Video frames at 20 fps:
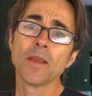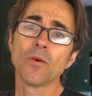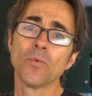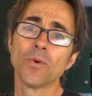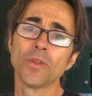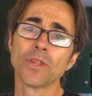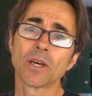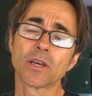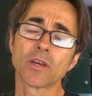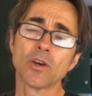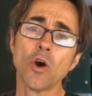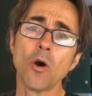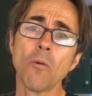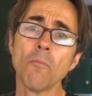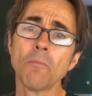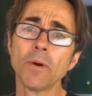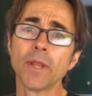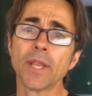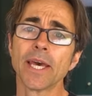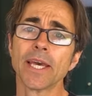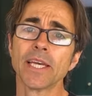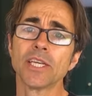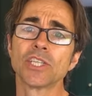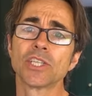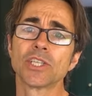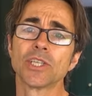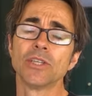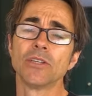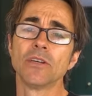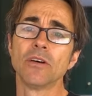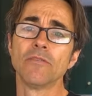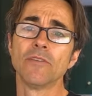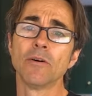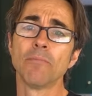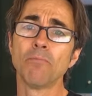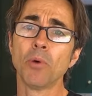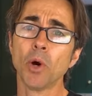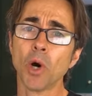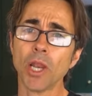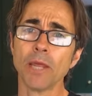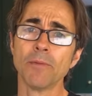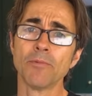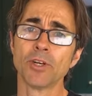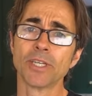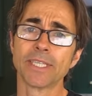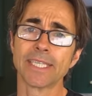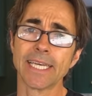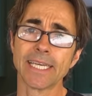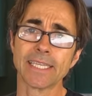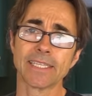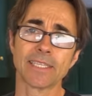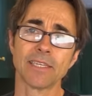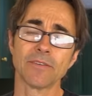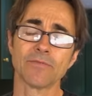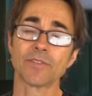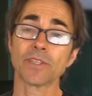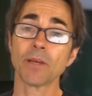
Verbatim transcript: with a combination of a polymer adhesive,